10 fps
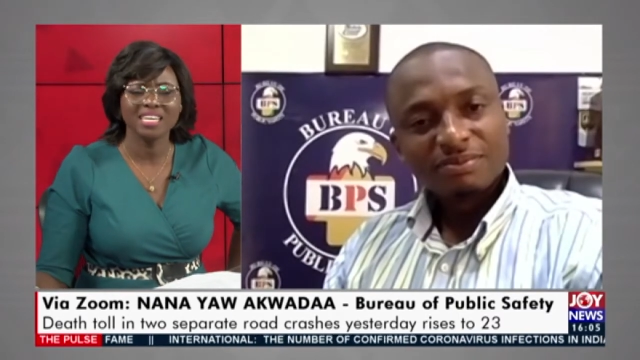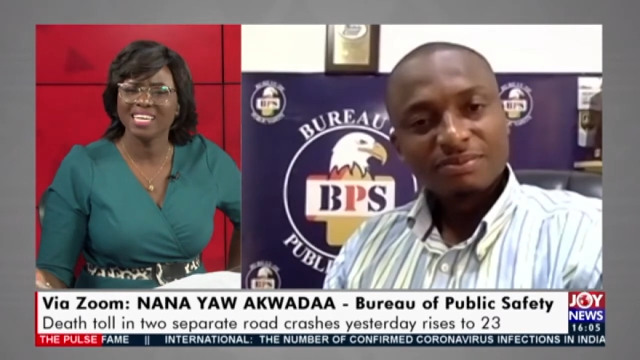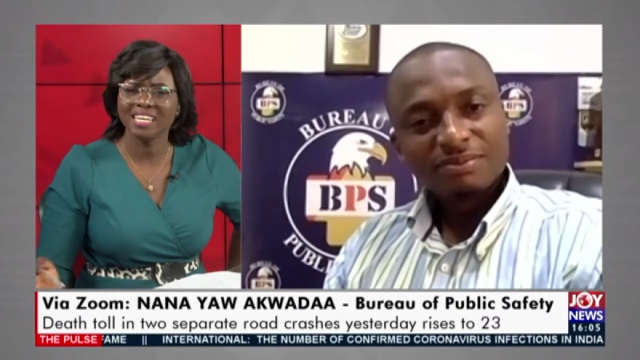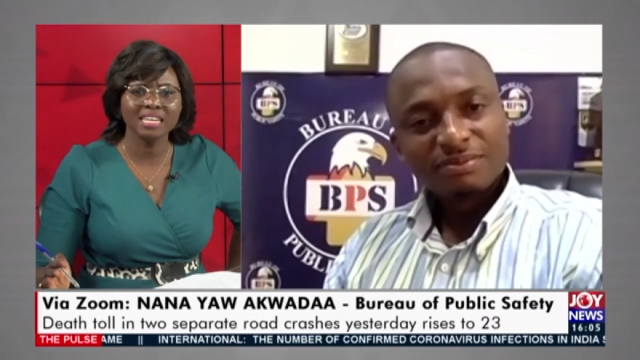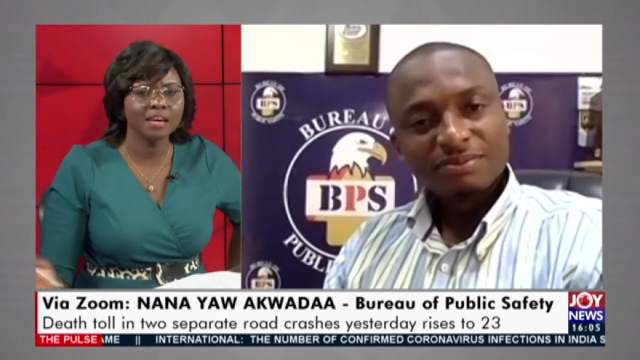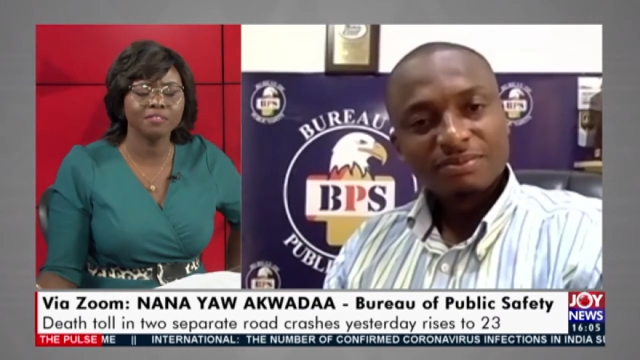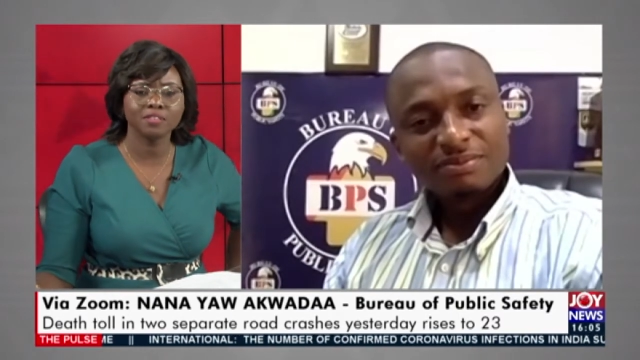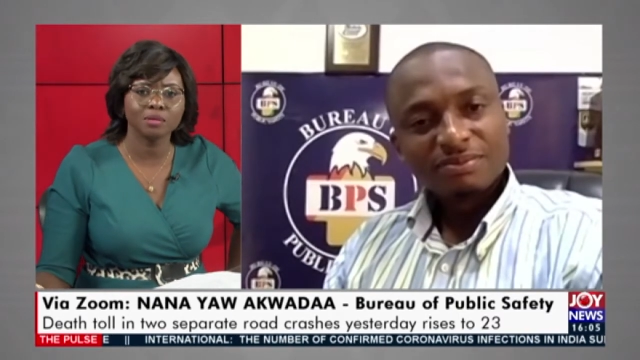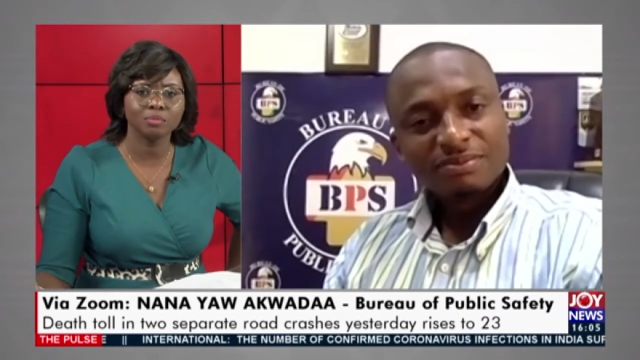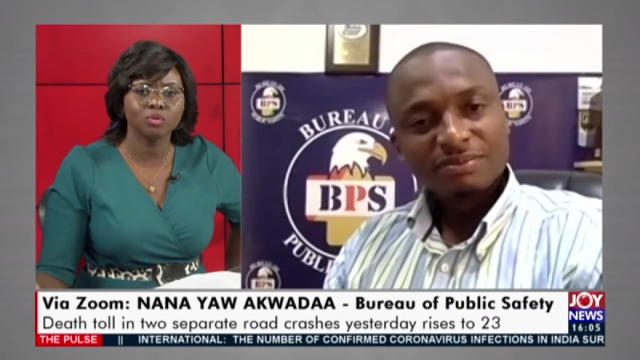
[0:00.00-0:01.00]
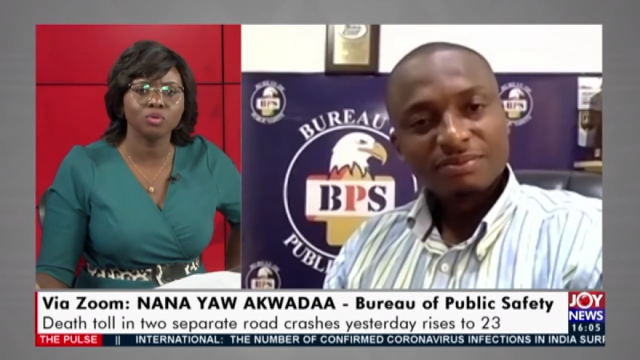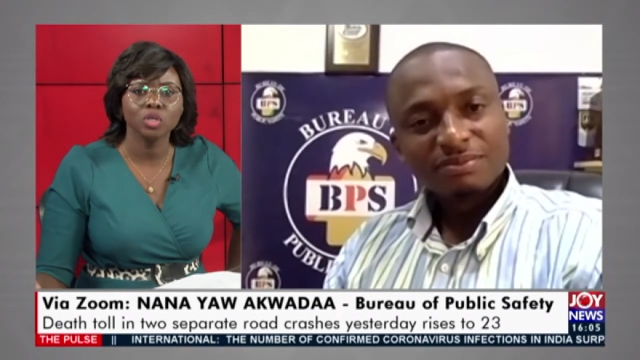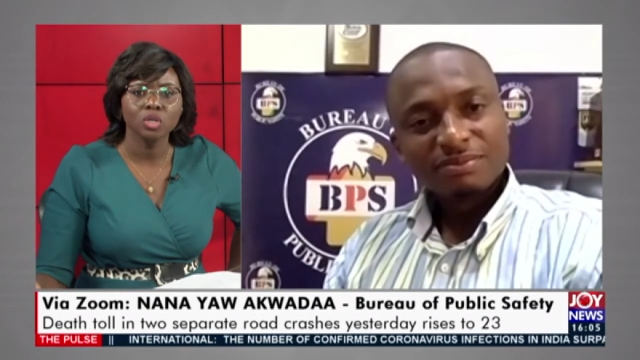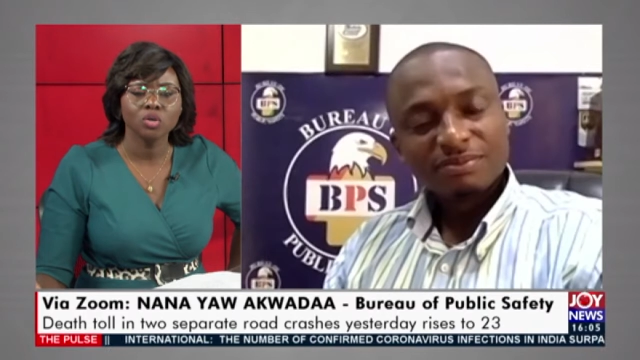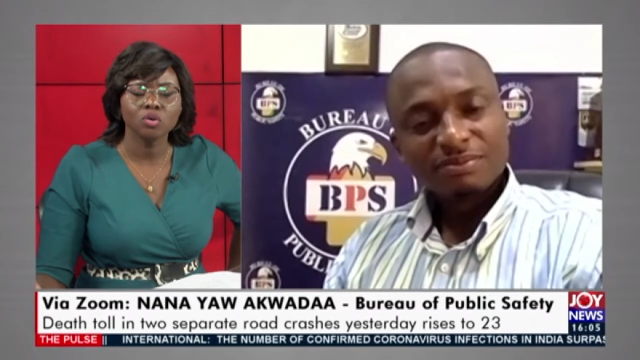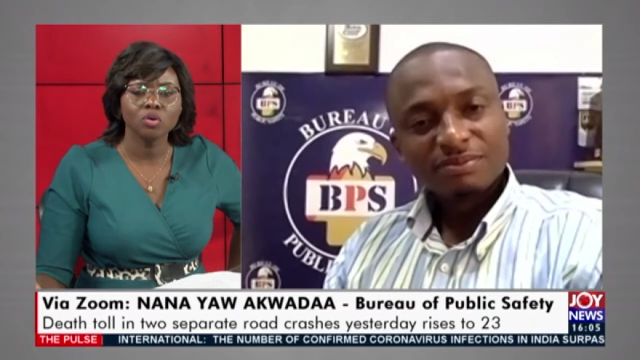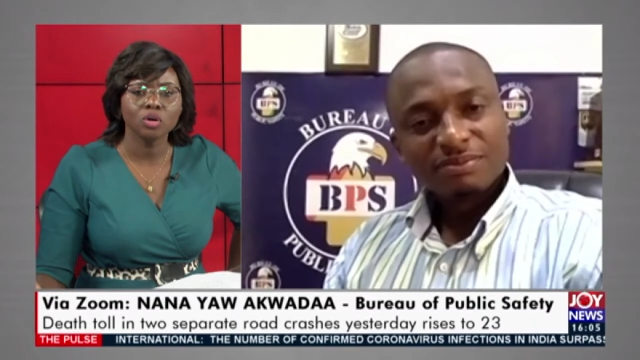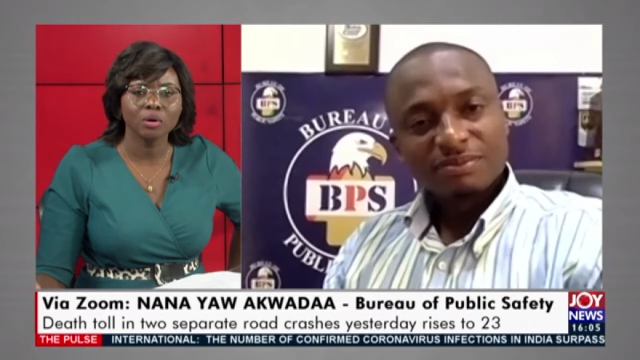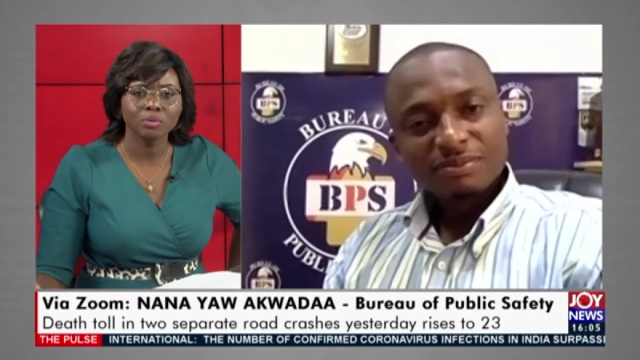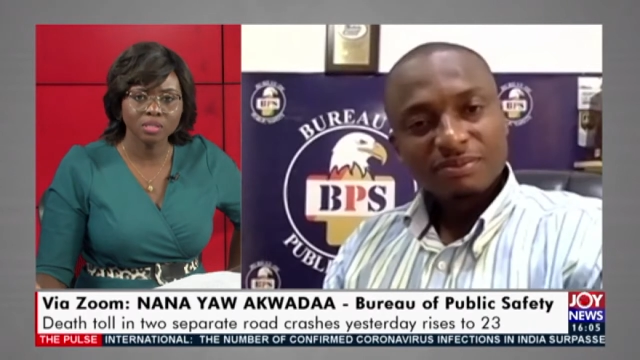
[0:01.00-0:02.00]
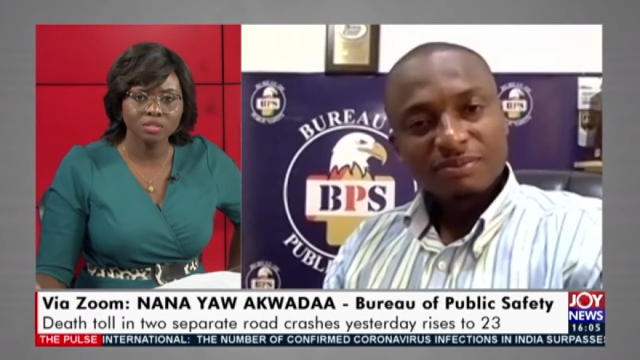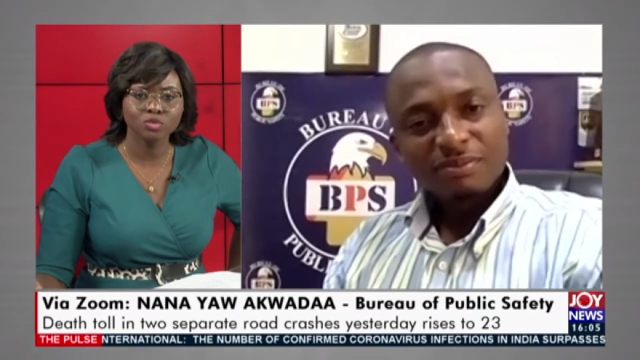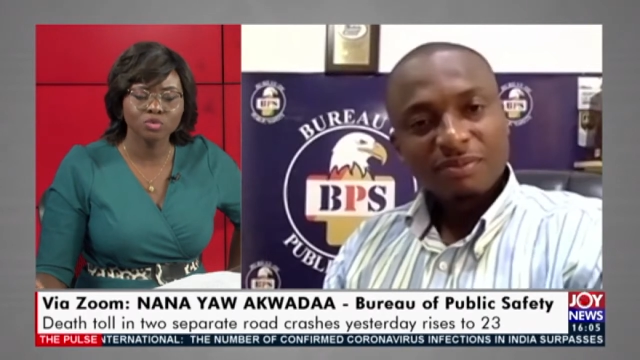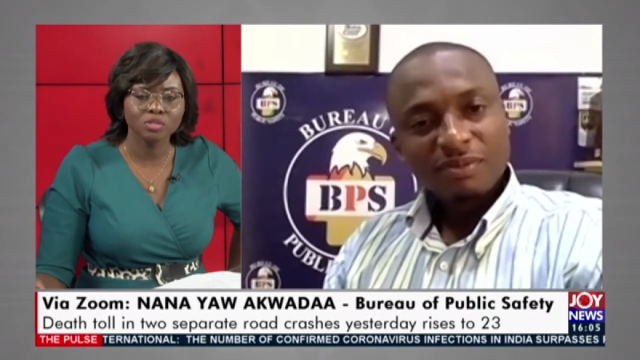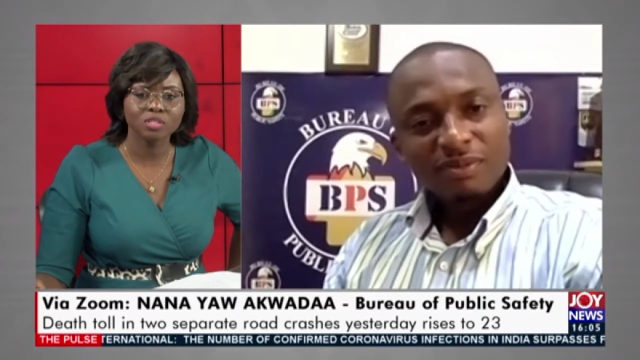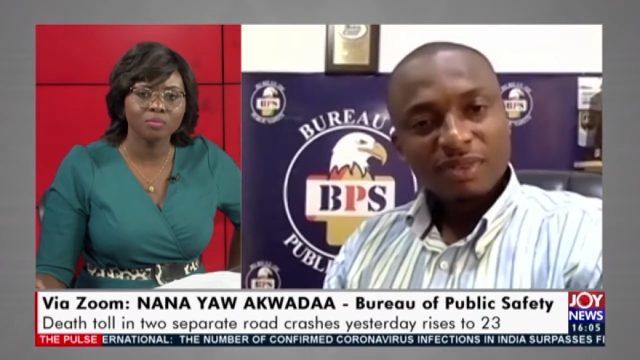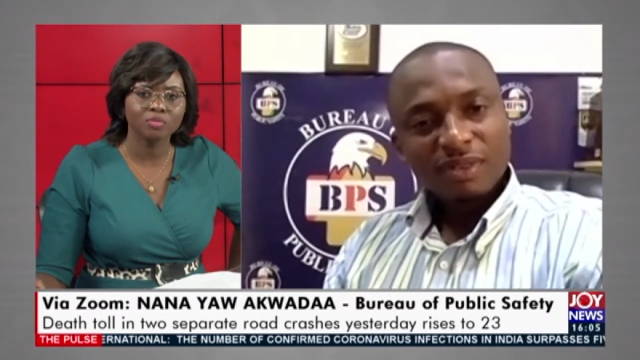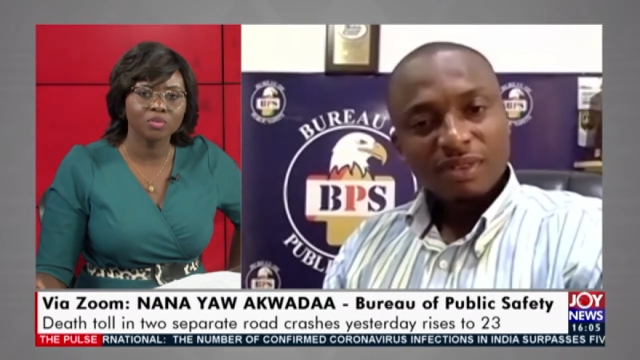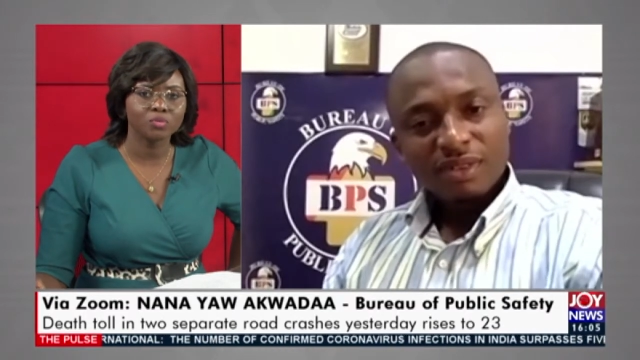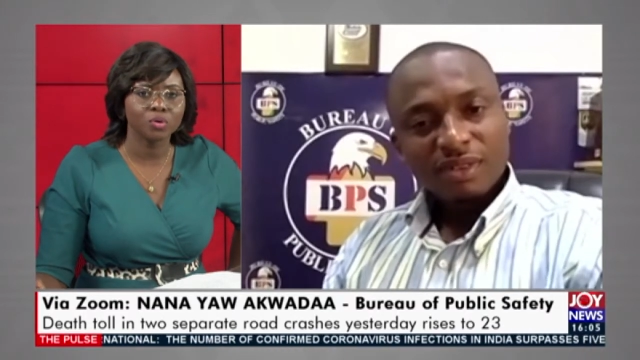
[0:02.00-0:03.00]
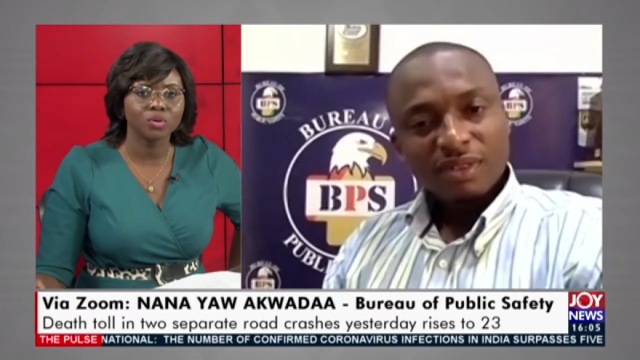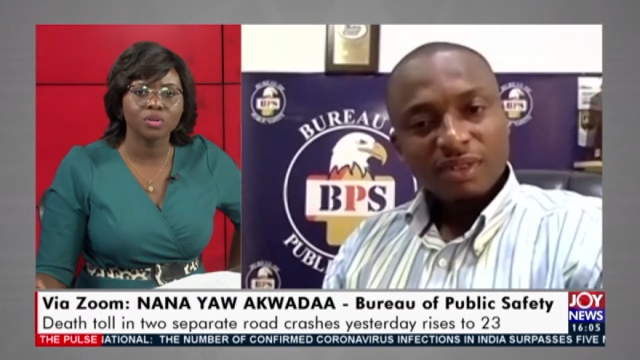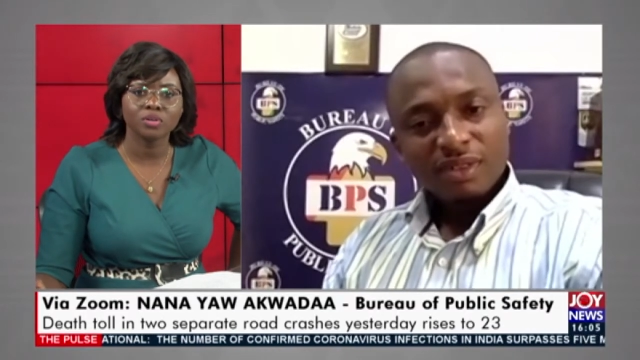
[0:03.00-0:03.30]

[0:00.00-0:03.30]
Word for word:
Speaker 1: inevitable, or are we still doing something wrong?